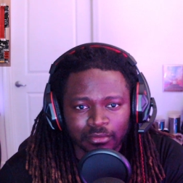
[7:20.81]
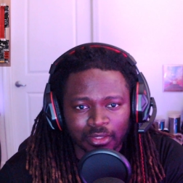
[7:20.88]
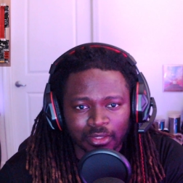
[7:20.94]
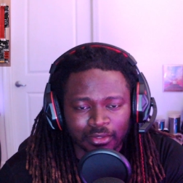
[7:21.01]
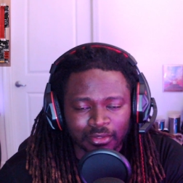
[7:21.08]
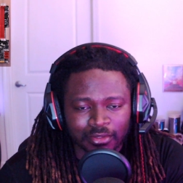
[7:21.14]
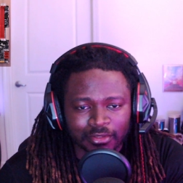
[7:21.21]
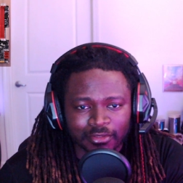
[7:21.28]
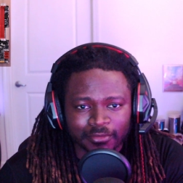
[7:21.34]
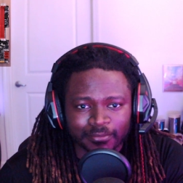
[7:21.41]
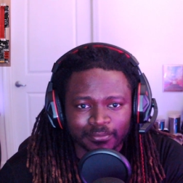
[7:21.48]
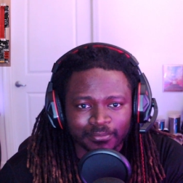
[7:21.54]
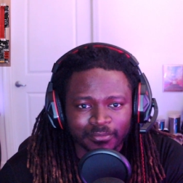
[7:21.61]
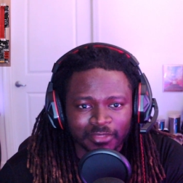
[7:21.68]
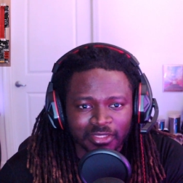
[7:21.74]

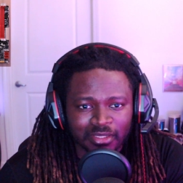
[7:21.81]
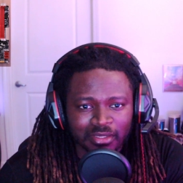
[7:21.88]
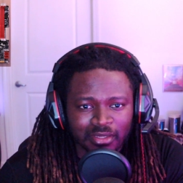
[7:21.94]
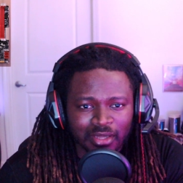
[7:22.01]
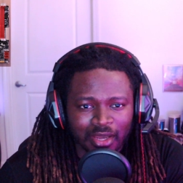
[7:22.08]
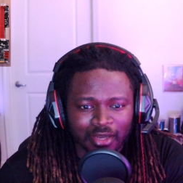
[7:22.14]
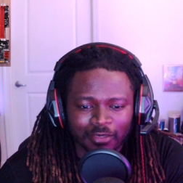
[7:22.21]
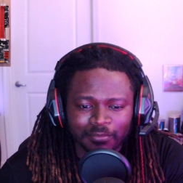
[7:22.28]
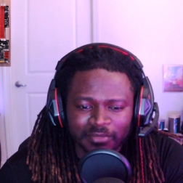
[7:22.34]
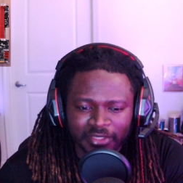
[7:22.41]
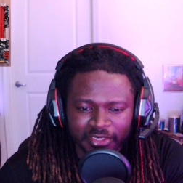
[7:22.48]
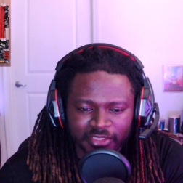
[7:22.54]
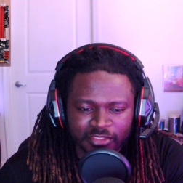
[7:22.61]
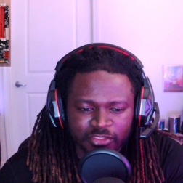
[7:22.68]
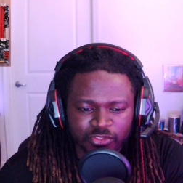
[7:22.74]
Um, I
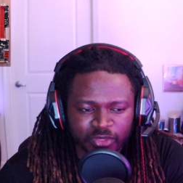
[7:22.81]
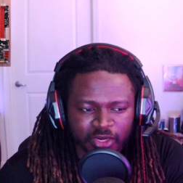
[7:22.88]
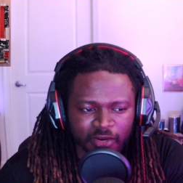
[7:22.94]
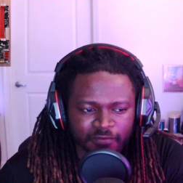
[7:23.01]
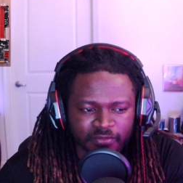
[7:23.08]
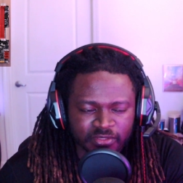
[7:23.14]
updated the driver